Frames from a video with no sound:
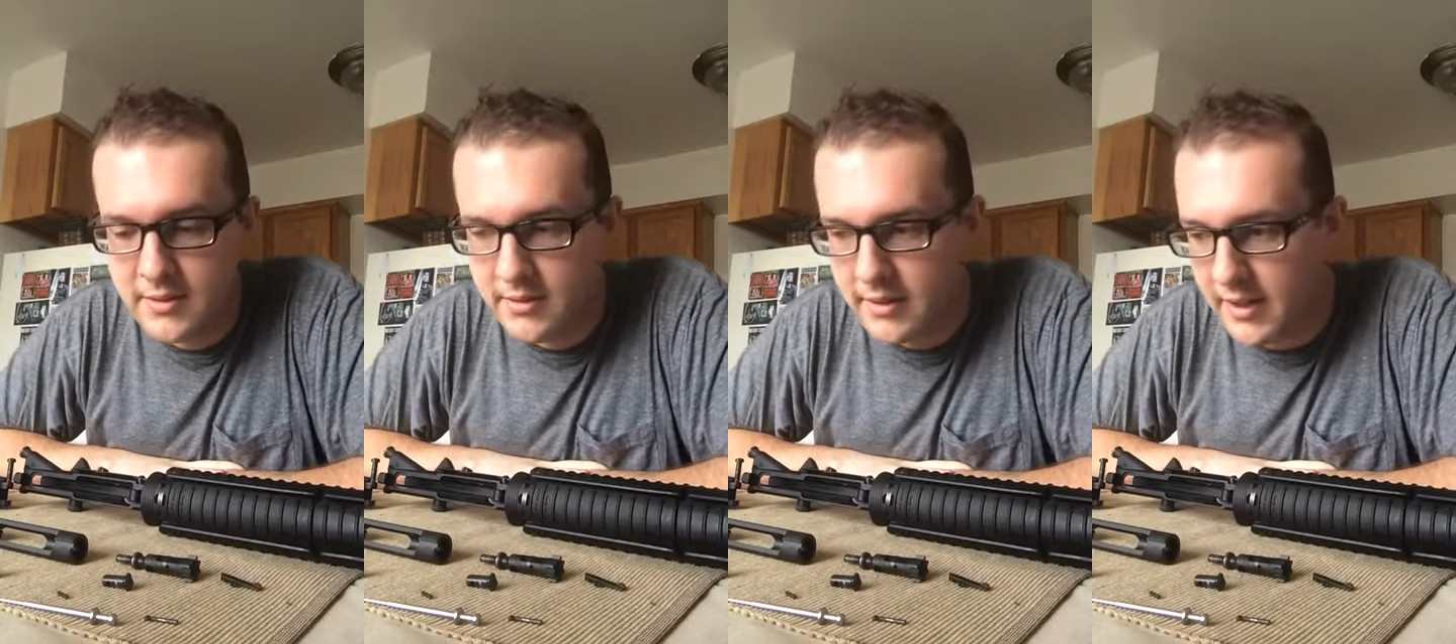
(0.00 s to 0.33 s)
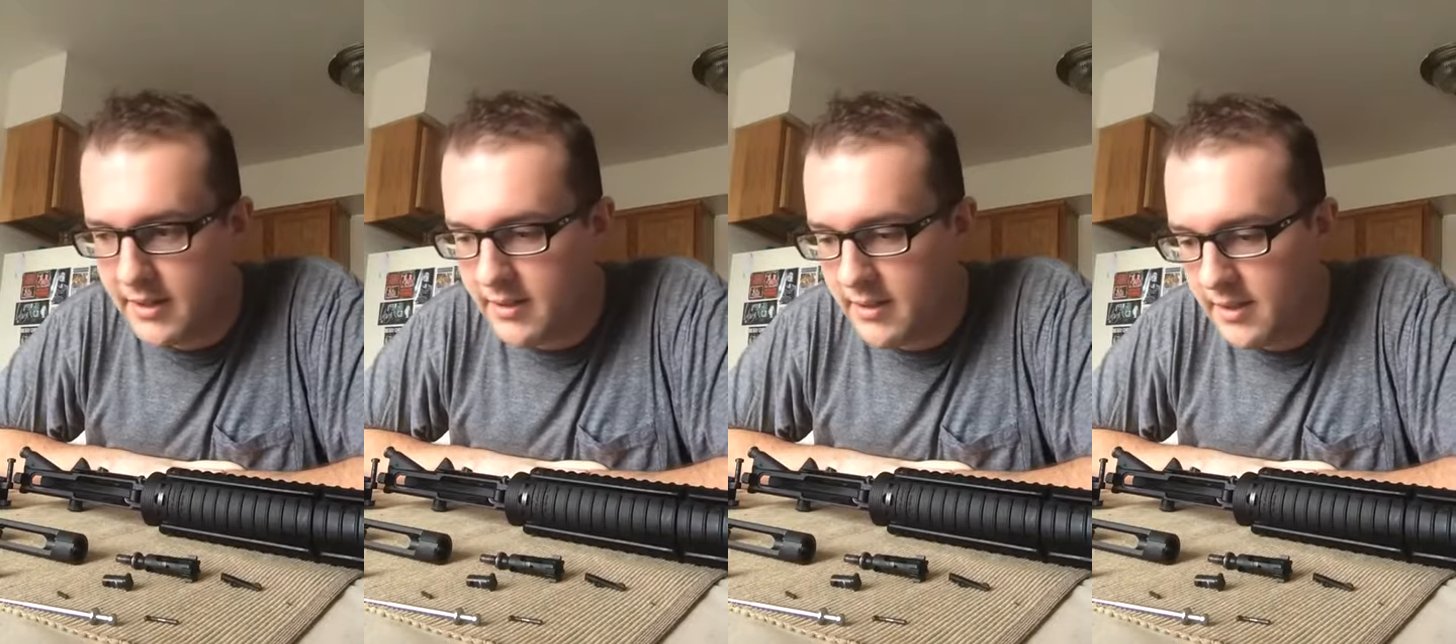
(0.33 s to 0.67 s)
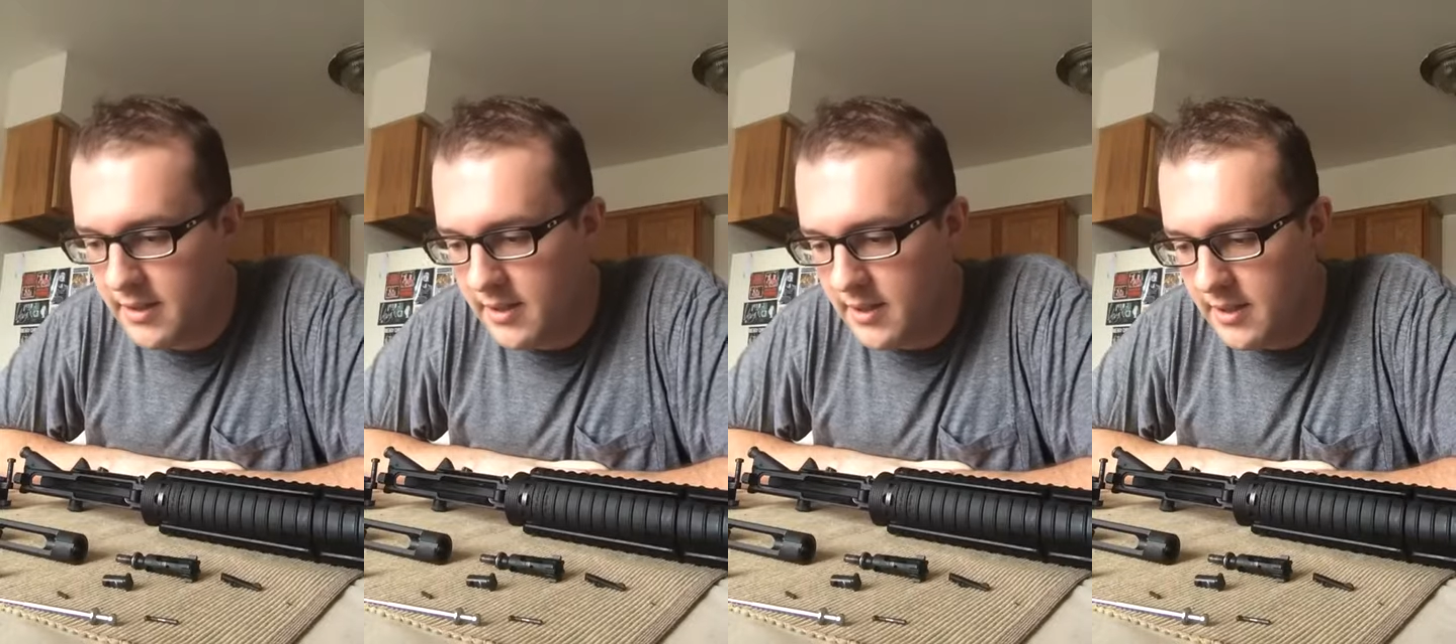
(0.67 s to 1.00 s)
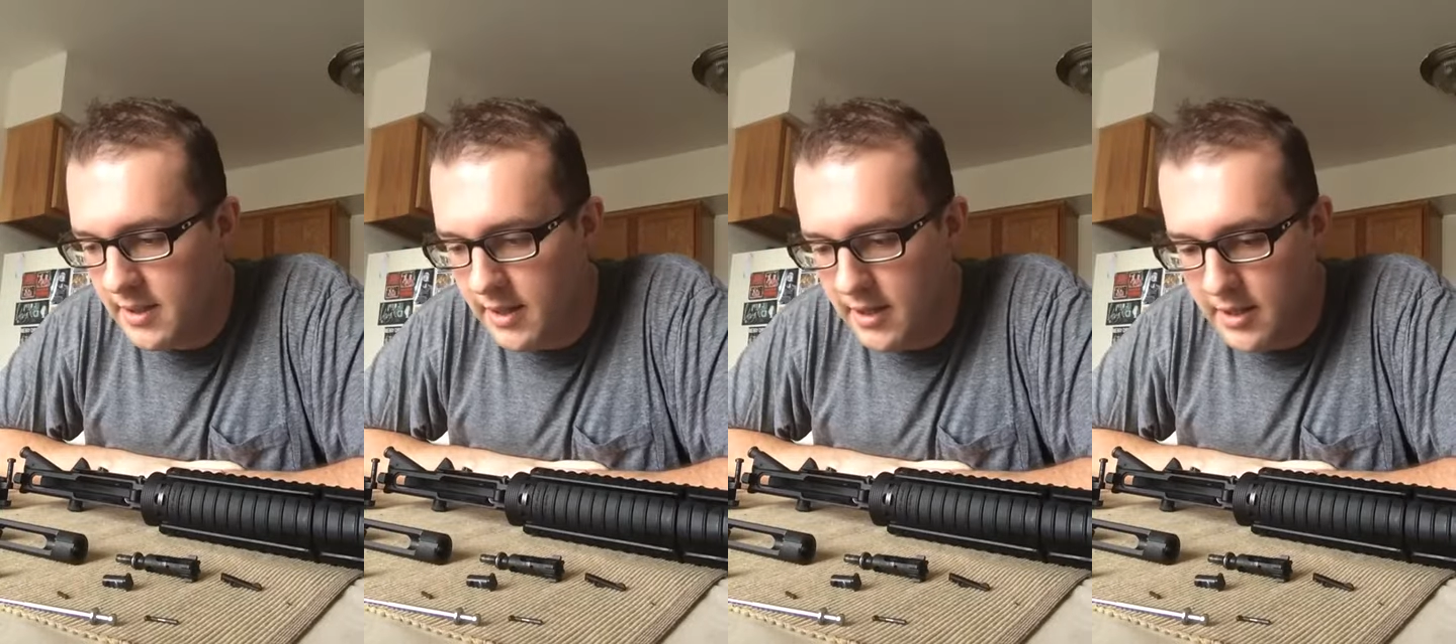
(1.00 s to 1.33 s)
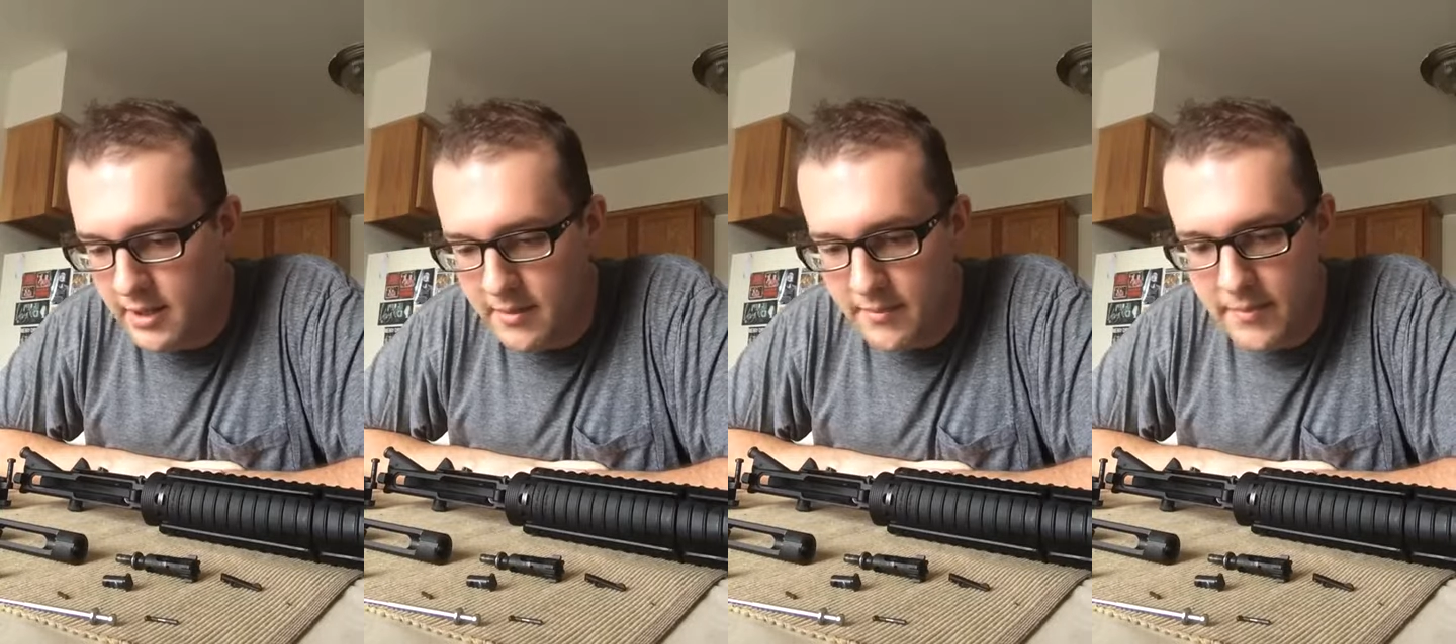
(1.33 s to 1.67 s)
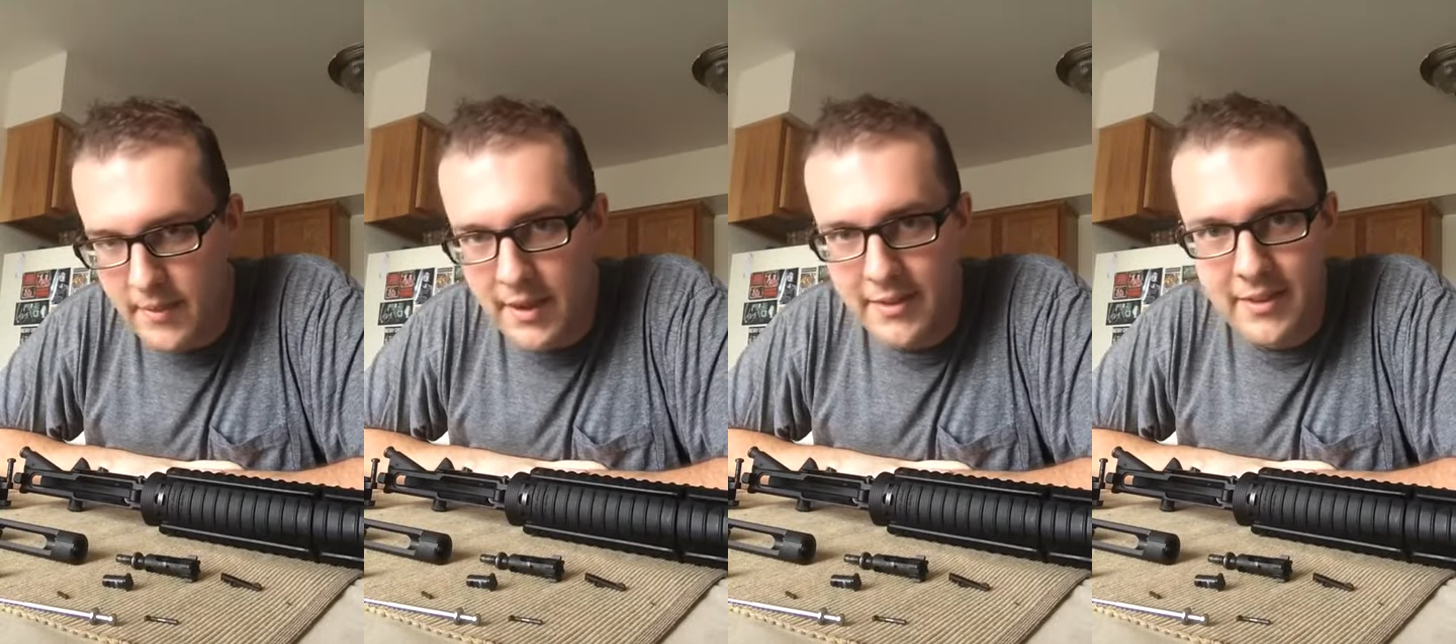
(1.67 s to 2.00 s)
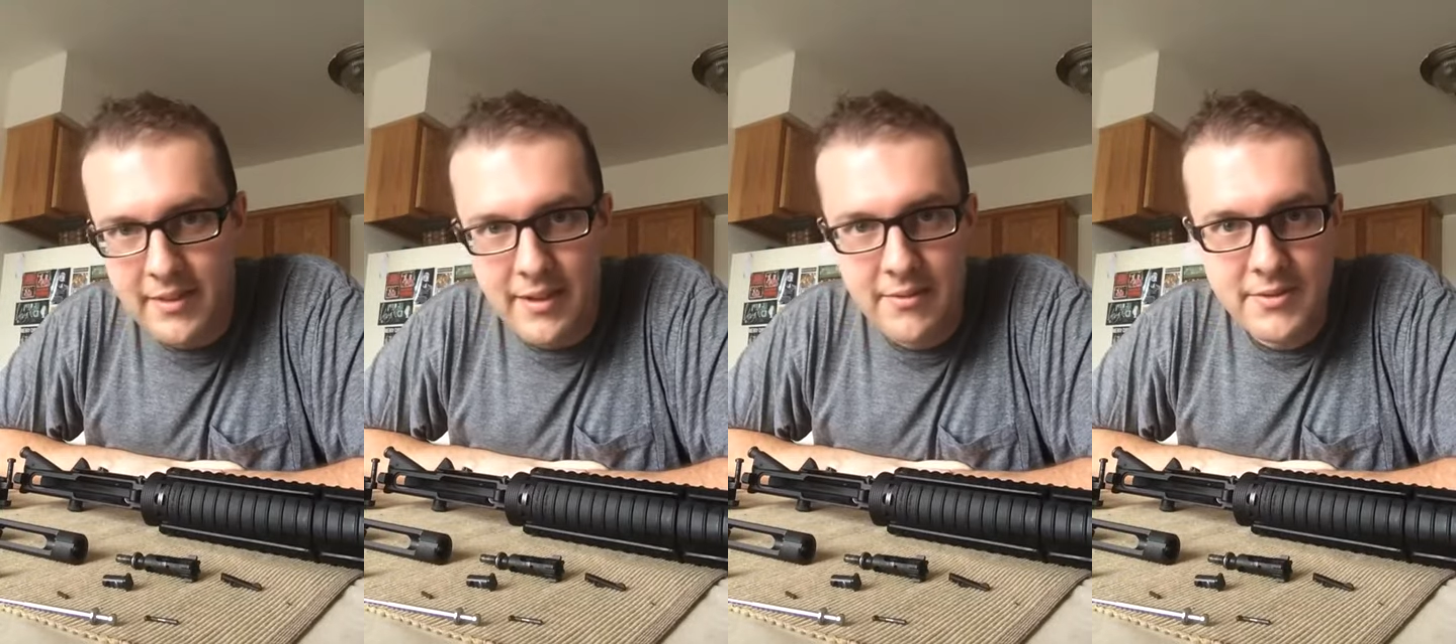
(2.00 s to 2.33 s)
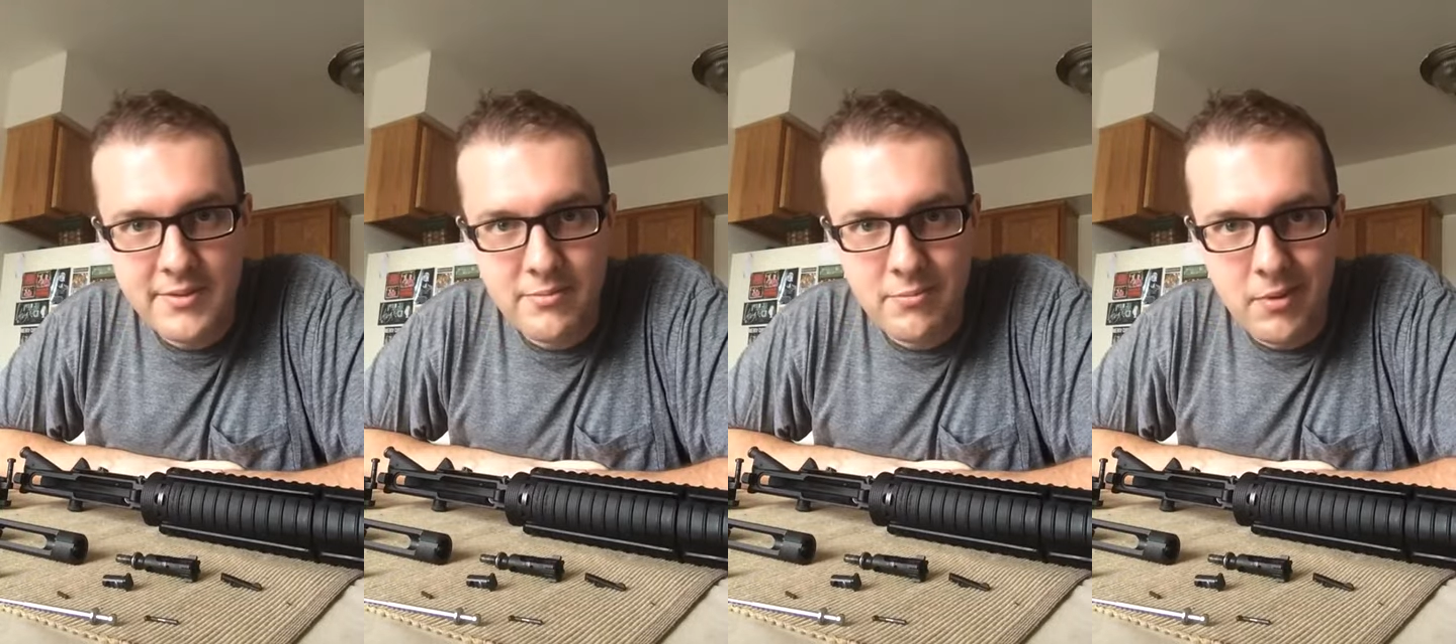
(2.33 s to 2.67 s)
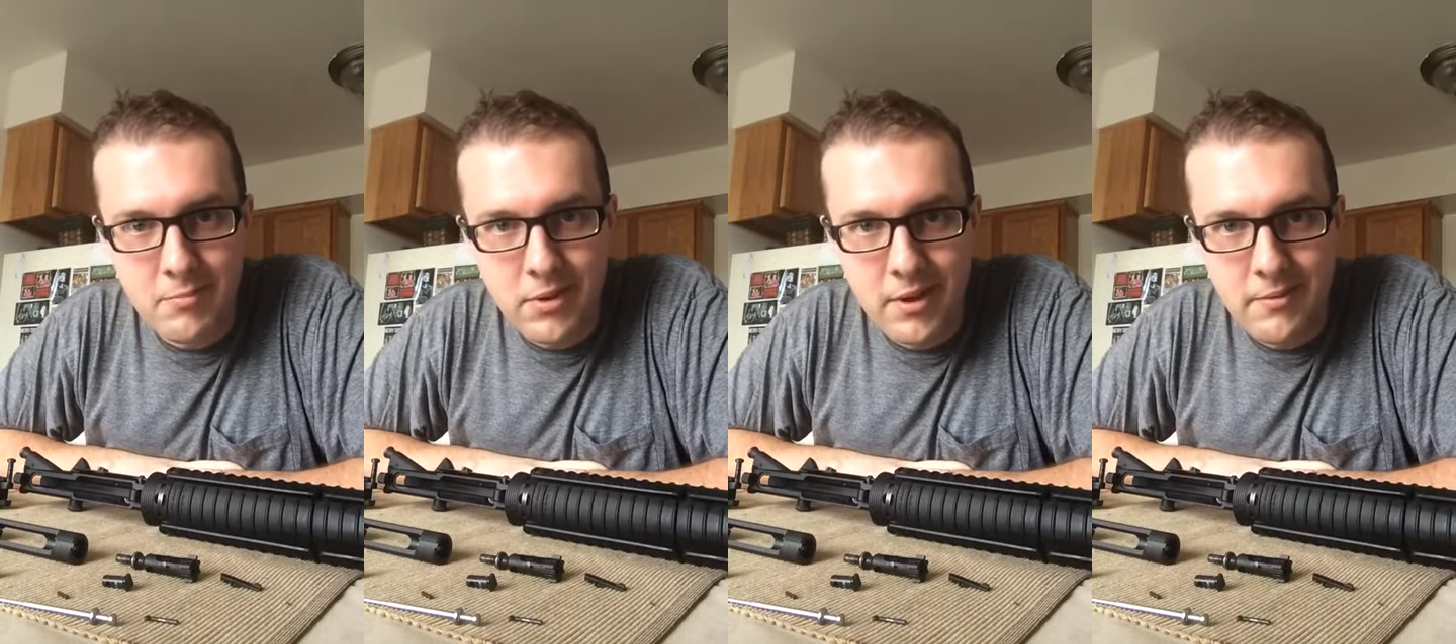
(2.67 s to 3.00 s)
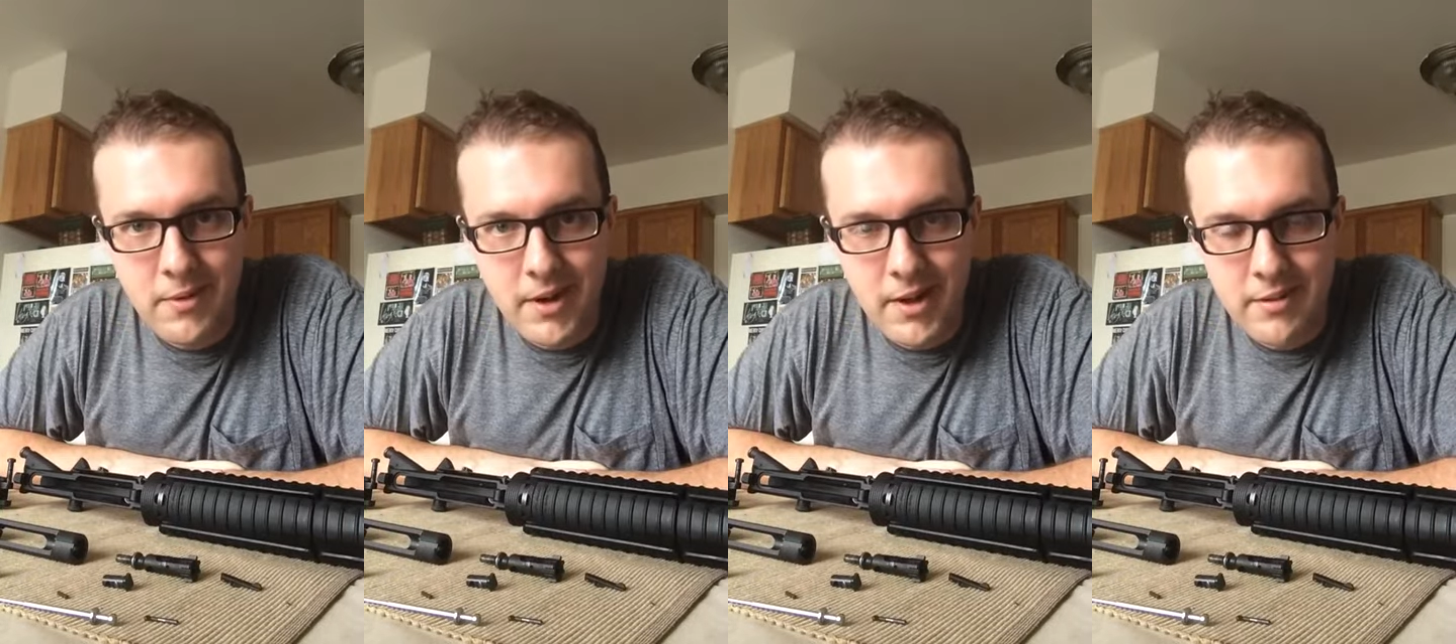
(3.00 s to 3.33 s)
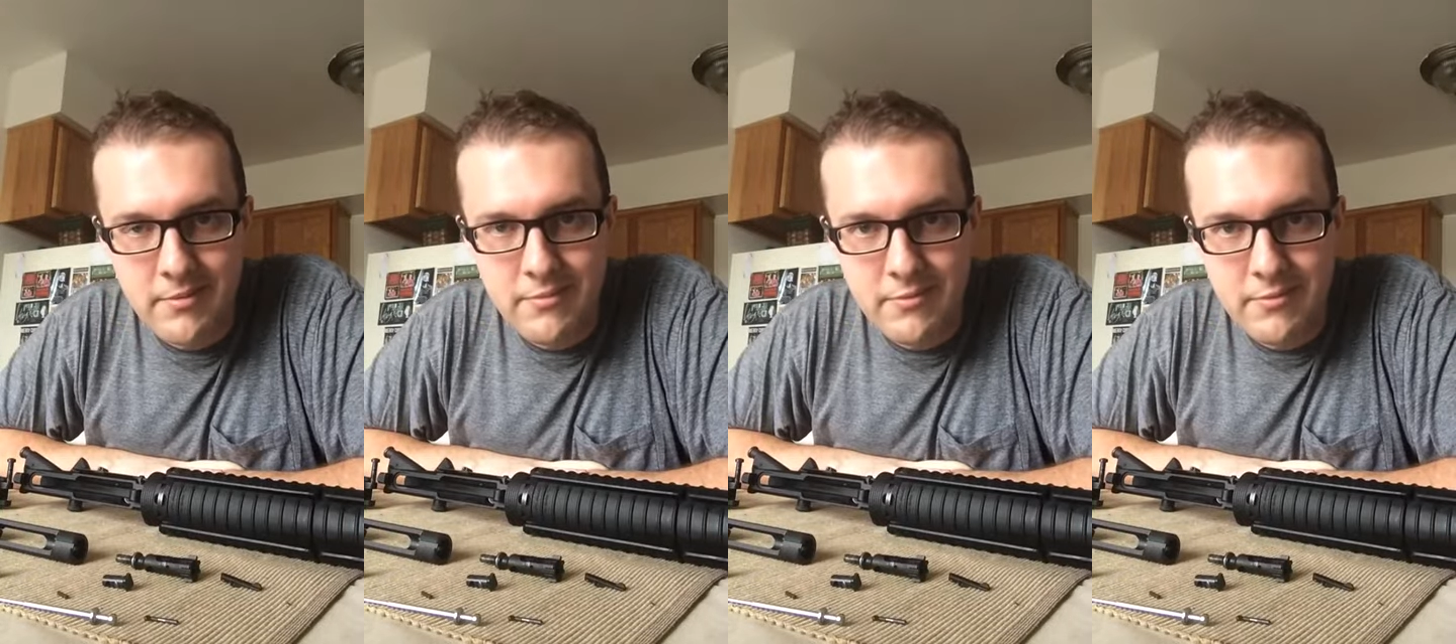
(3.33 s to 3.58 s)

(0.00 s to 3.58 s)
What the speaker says: Okay, I think that was probably right at,